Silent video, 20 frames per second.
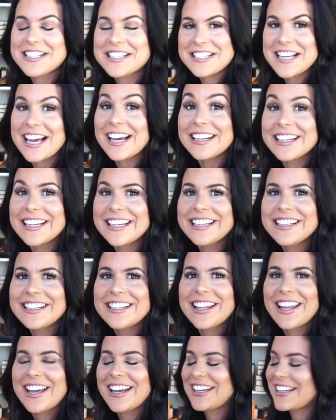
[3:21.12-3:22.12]
stunning,
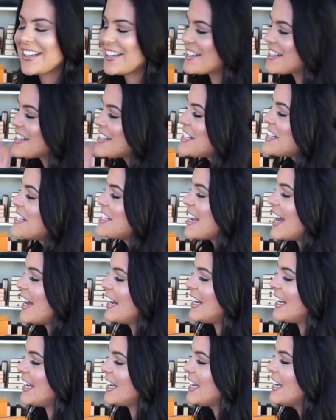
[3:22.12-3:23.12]
like
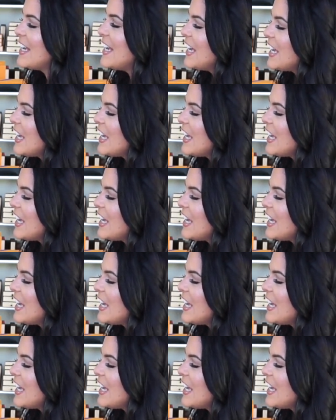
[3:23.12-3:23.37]
stunning.